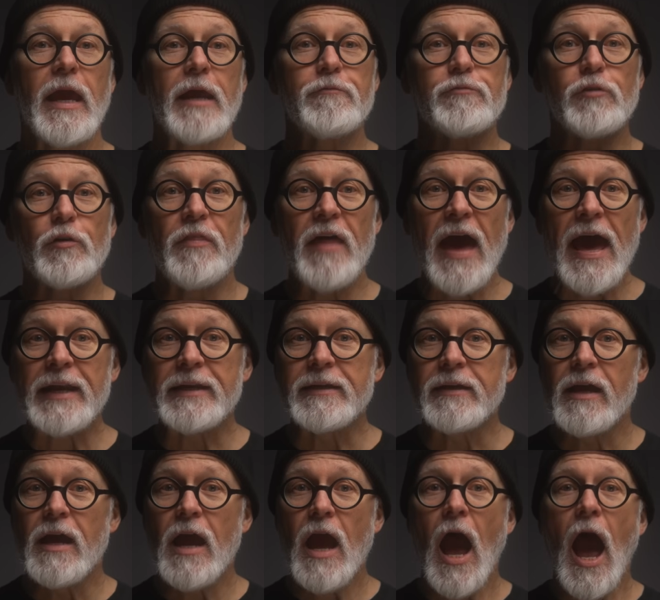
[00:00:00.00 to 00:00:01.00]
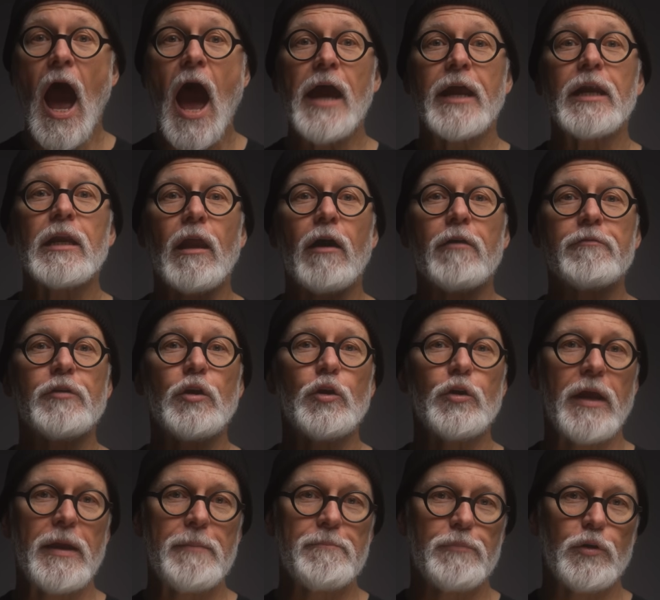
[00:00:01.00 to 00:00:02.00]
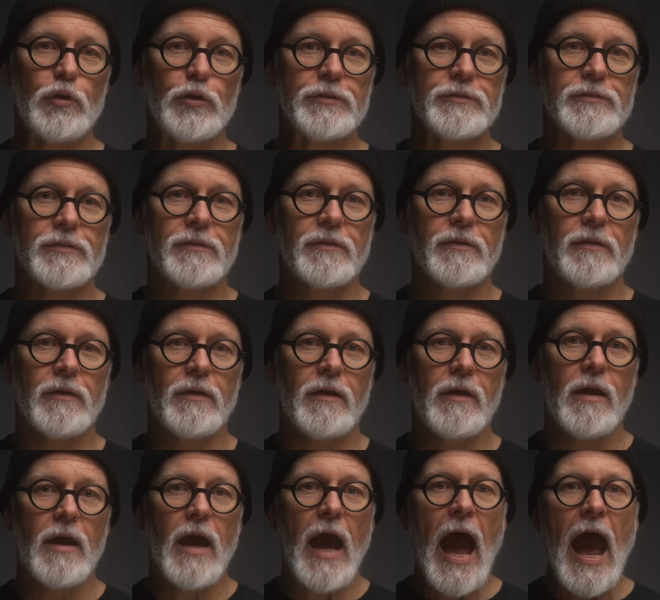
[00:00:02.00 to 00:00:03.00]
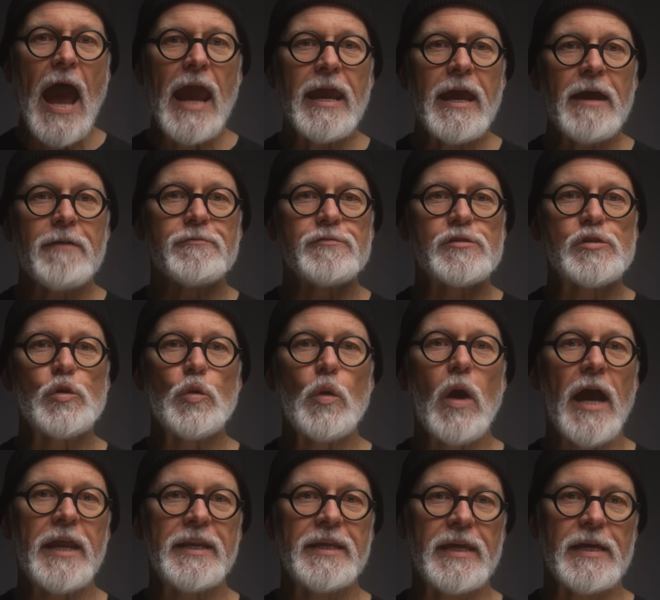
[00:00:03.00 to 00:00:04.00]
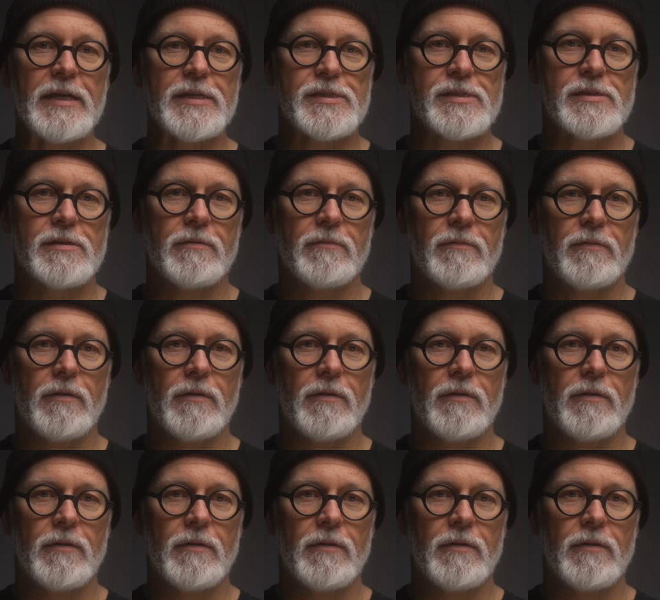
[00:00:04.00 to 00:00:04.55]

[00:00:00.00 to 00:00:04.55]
And for that, I'd love your input. I have two ideas.